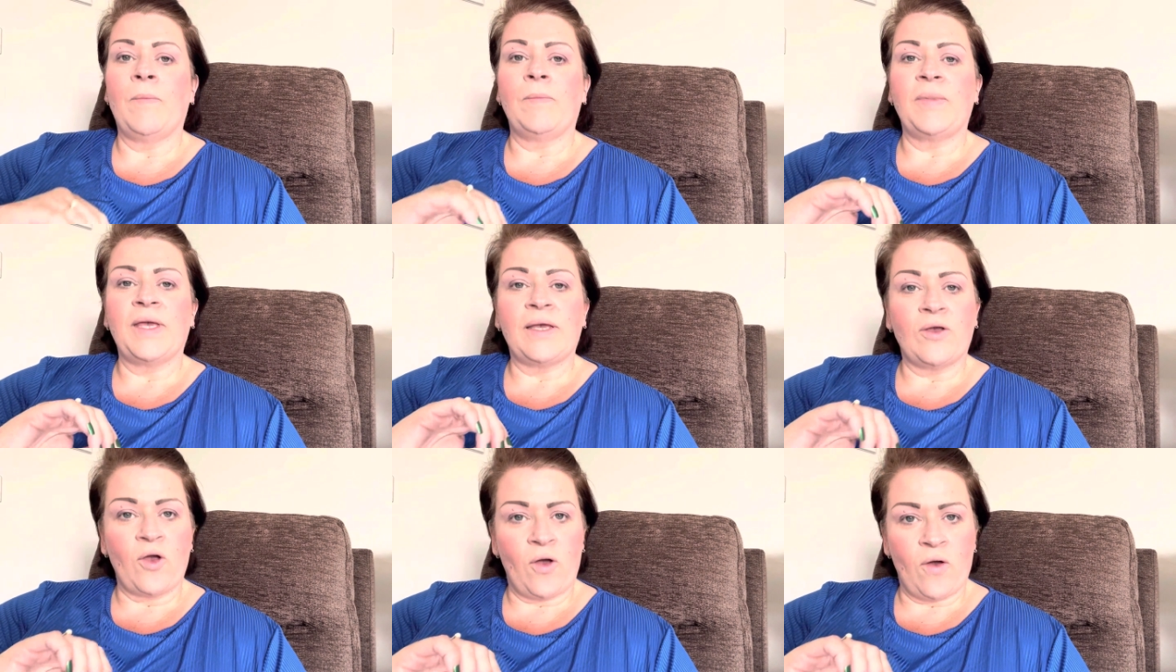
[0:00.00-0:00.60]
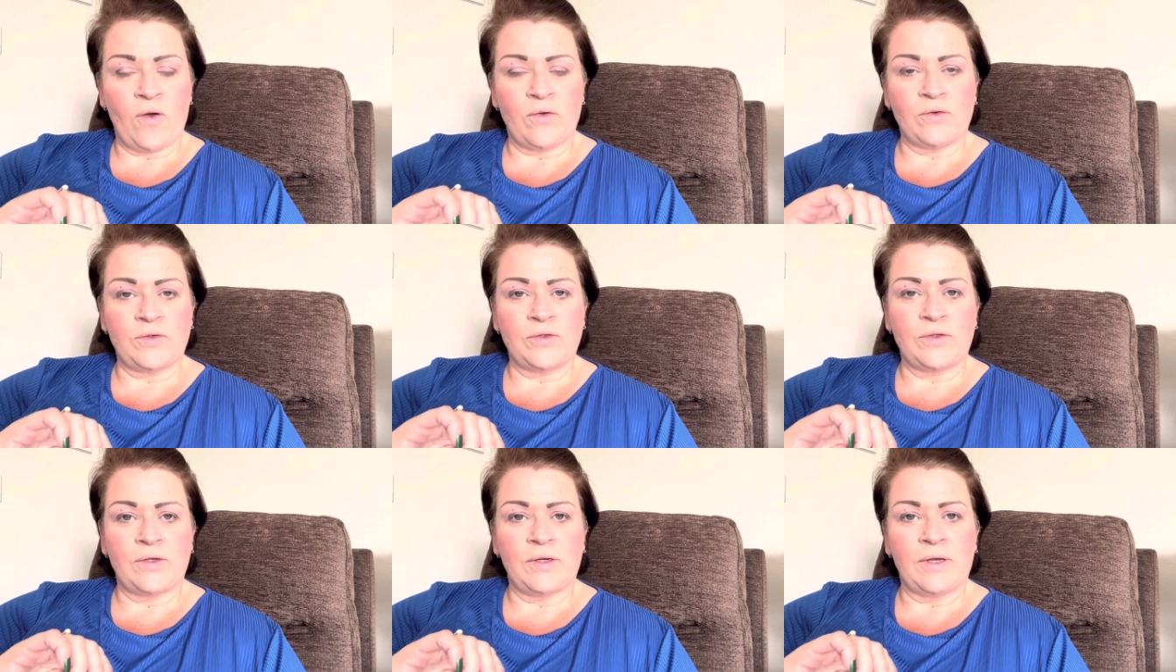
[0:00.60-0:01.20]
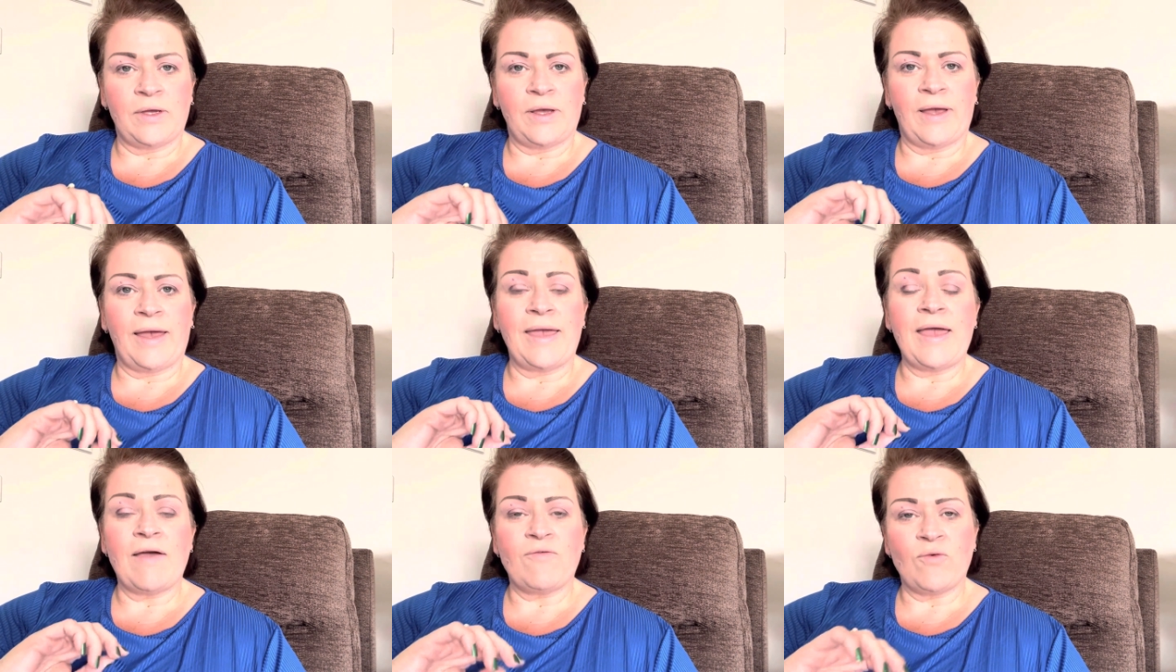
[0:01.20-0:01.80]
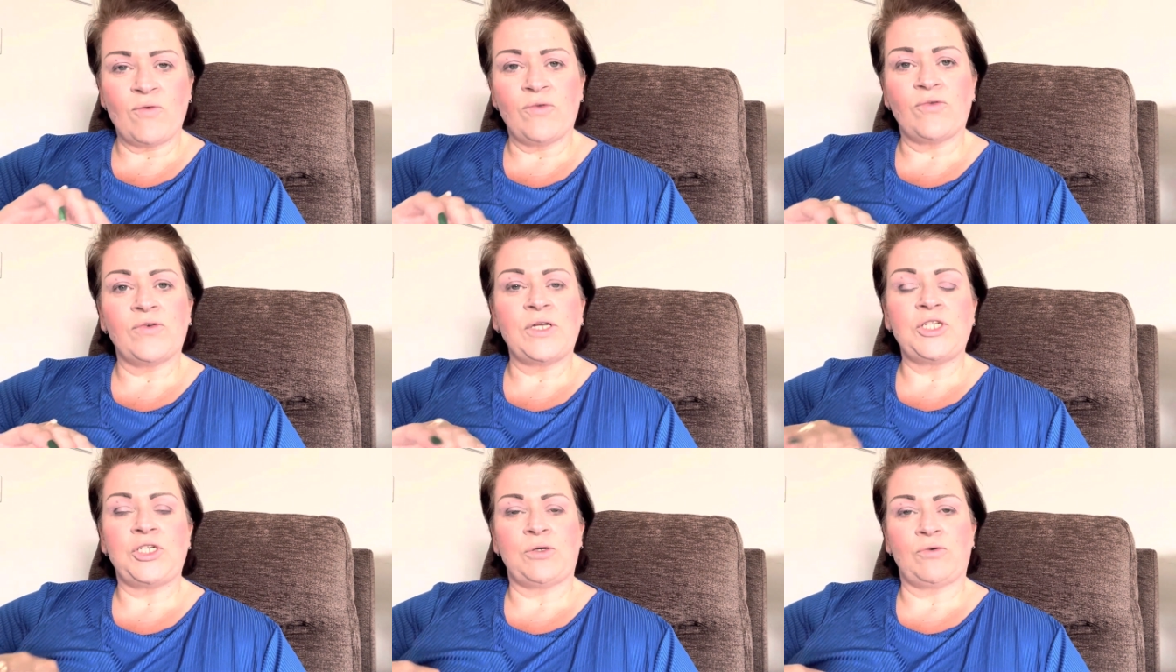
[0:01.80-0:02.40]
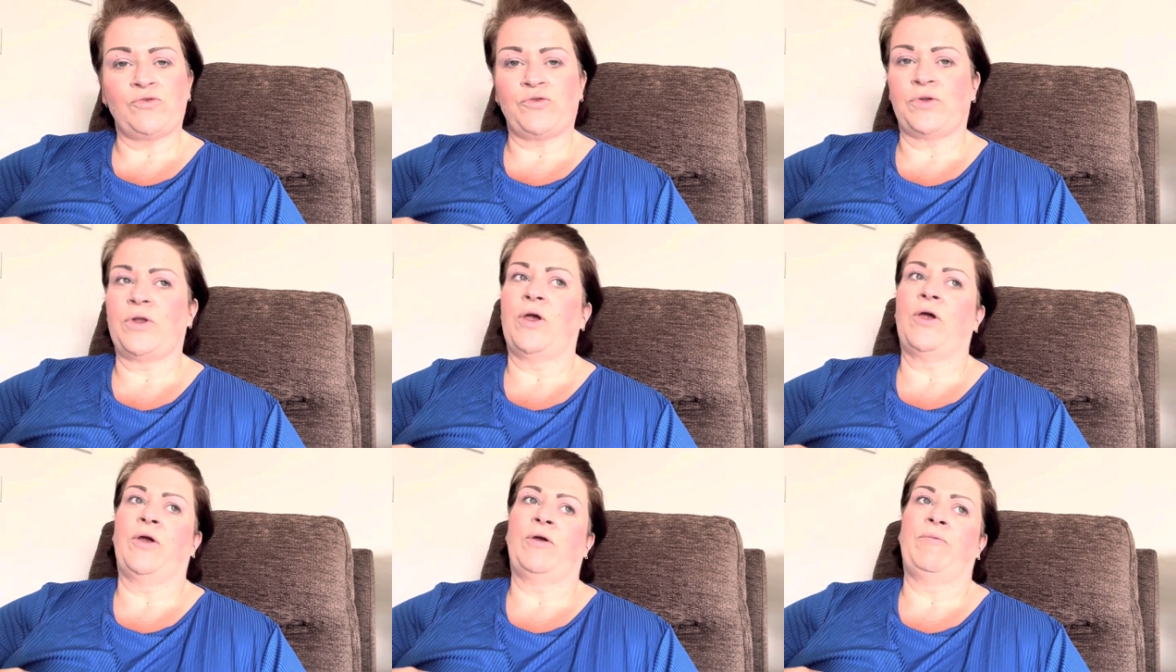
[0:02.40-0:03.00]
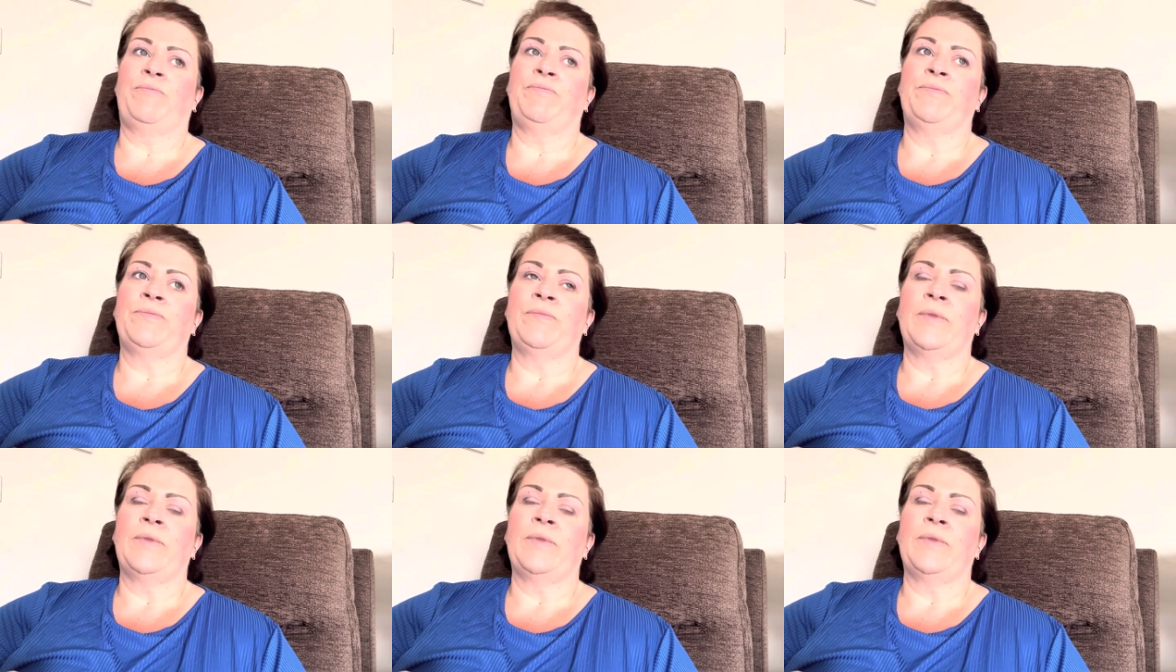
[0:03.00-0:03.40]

because I have all three children home